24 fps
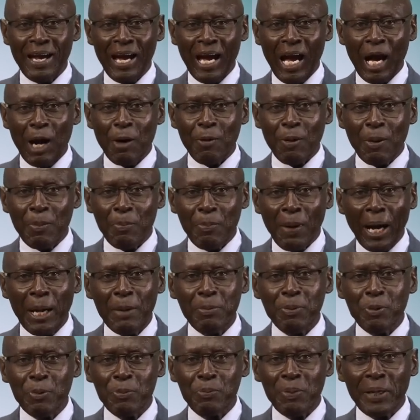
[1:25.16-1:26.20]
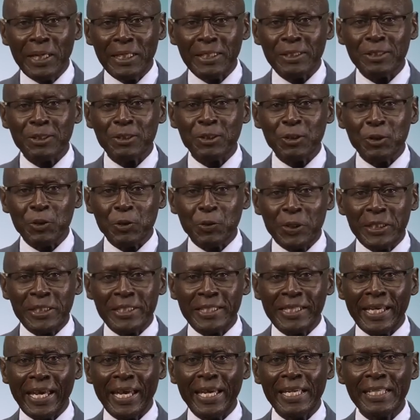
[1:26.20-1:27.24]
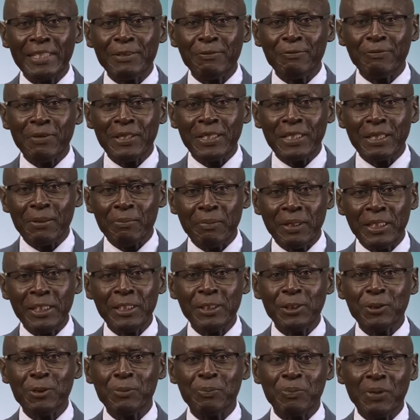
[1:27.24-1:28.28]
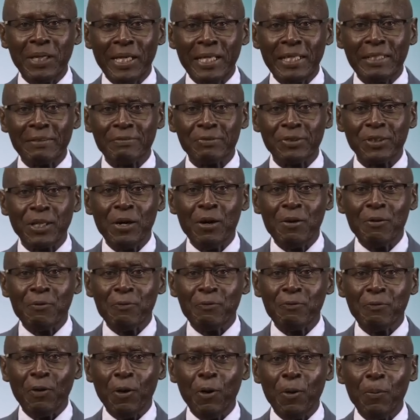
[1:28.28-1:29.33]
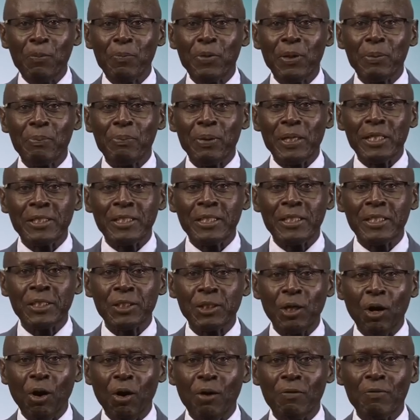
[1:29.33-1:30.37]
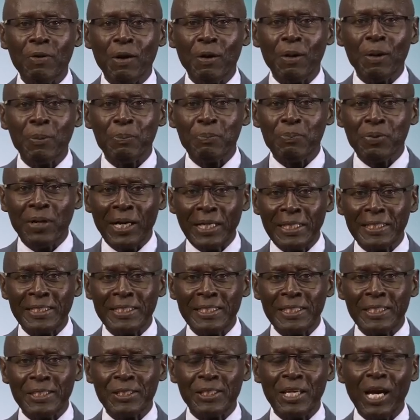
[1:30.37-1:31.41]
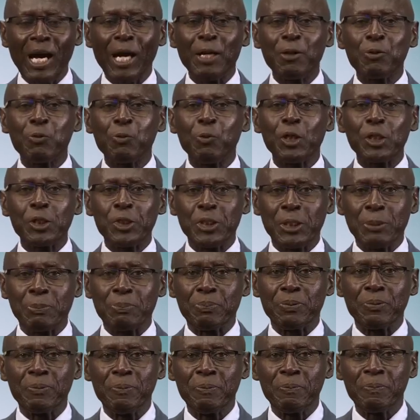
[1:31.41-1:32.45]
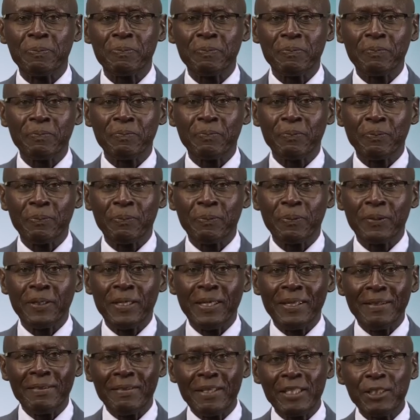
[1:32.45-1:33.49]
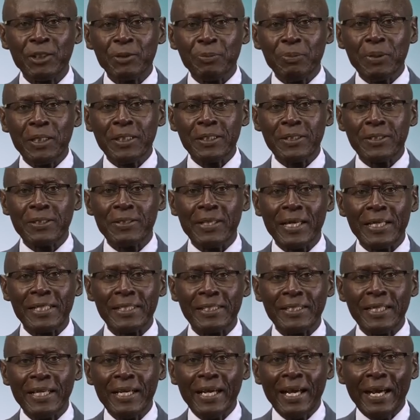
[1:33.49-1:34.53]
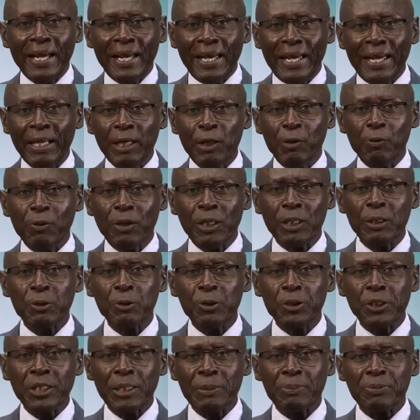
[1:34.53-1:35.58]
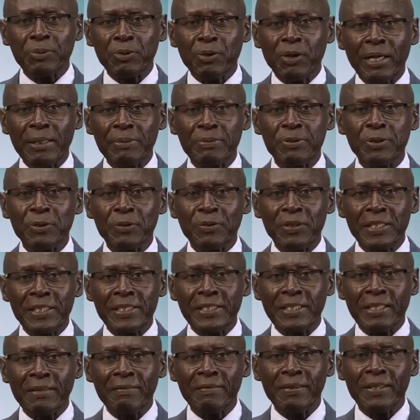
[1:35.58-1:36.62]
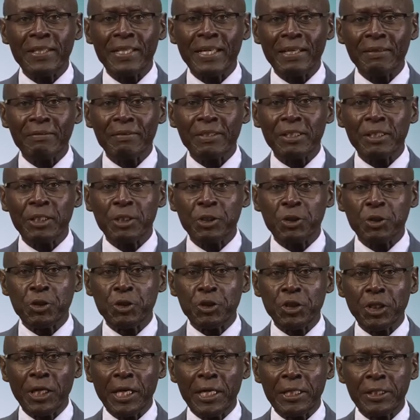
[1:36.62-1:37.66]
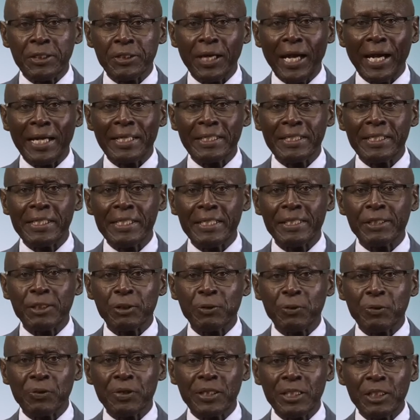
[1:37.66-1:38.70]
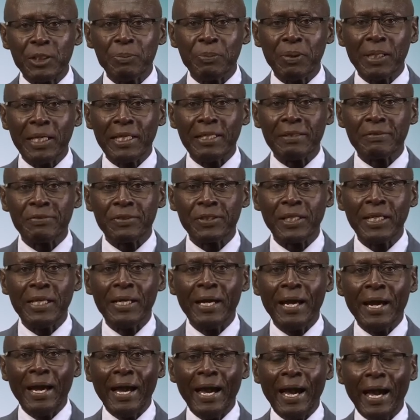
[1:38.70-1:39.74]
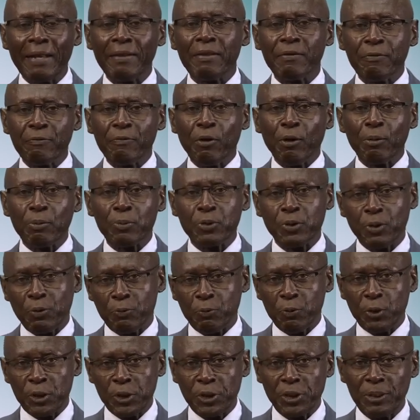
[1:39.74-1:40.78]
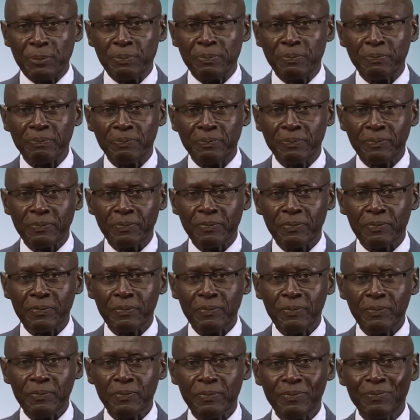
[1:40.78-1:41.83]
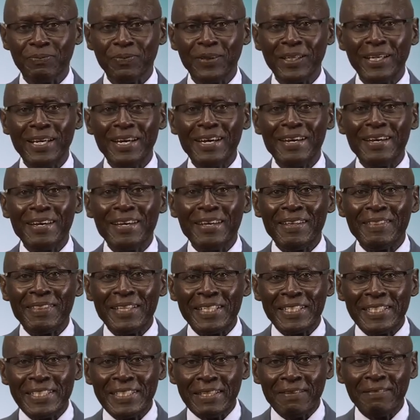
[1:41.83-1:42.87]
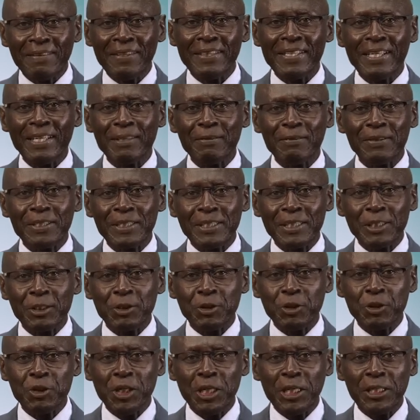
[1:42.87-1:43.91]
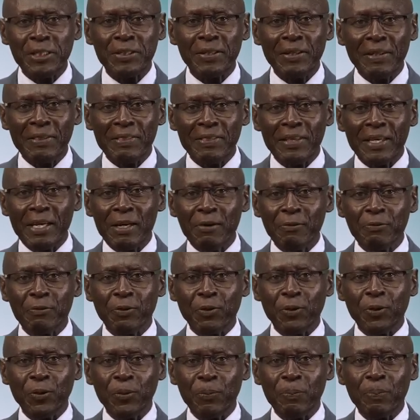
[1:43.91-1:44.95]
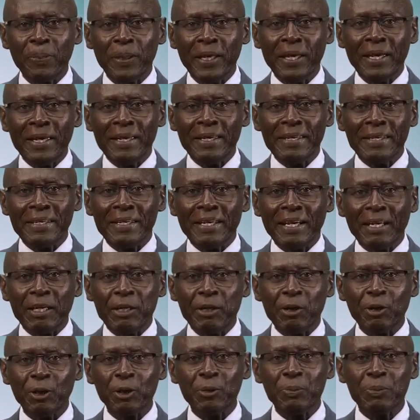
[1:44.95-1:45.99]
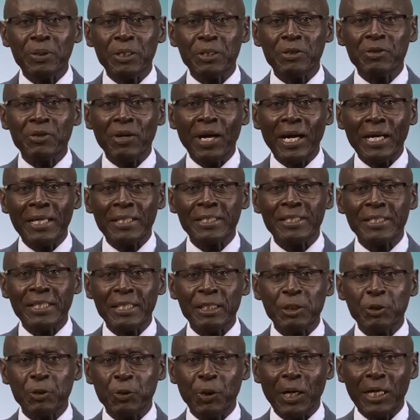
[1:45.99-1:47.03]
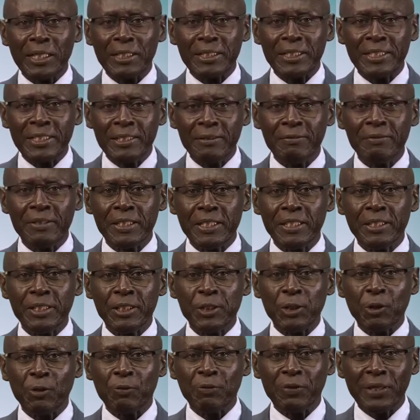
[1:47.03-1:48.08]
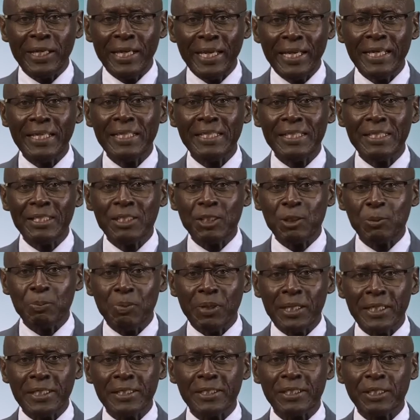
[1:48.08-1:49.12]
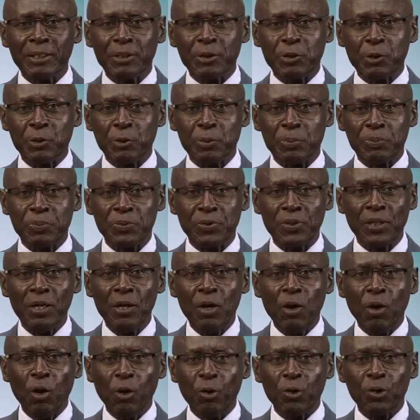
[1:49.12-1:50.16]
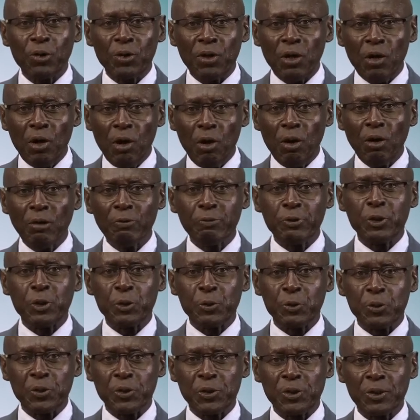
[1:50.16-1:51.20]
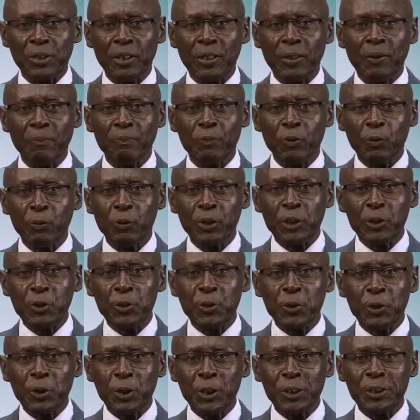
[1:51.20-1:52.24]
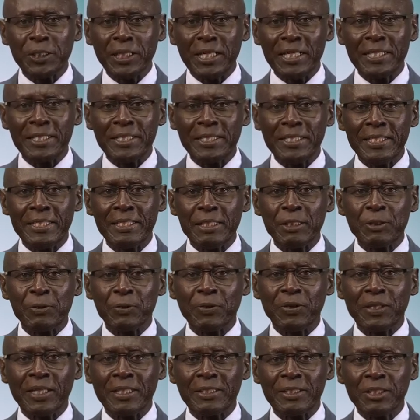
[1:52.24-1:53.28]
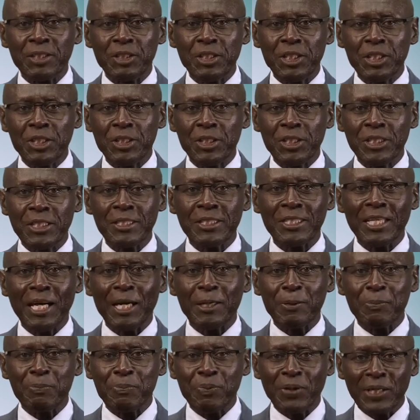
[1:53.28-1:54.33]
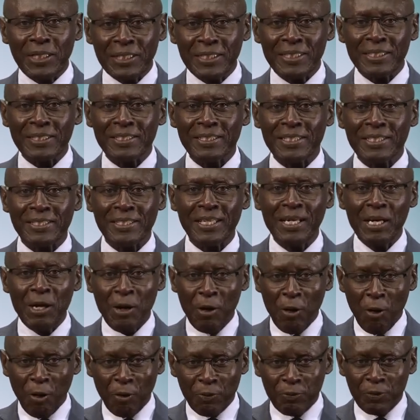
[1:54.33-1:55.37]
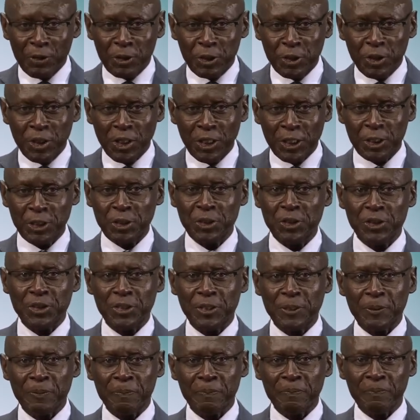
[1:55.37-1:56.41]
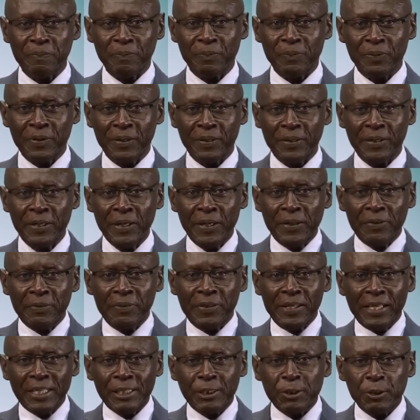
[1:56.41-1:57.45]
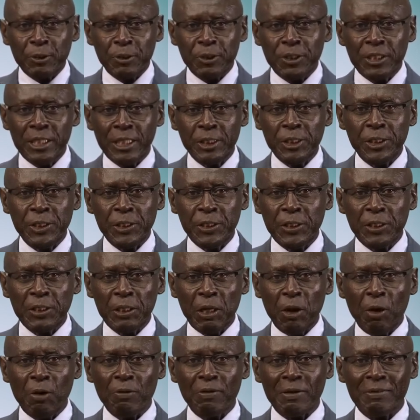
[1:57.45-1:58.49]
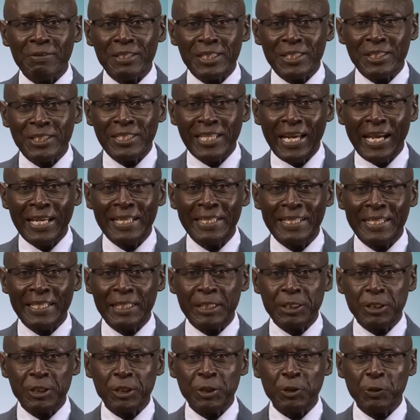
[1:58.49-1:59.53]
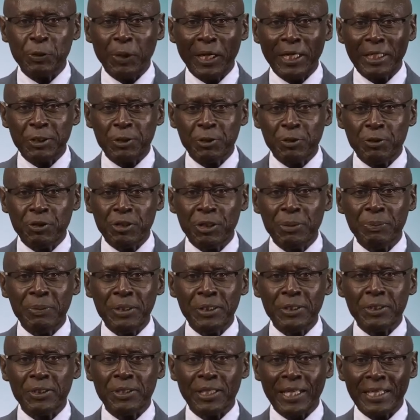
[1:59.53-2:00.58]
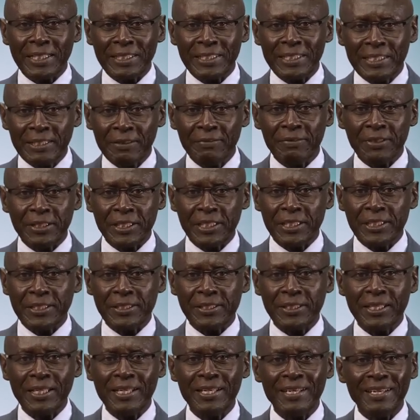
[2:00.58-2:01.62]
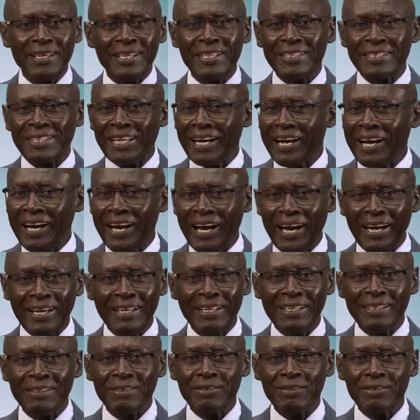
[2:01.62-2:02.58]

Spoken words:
Our Bible-based 28 fundamental beliefs form the basis of our practice and worship. This means that anyone who subscribes to the Seventh-day Adventist Church adheres to these beliefs and the forms of worship. The Seventh-day Adventist Church, therefore, cannot be dragged into activities of any splinter groups or offshoots which do not adhere to the teachings and practices of the church. The association of our signage to extremist activities is highly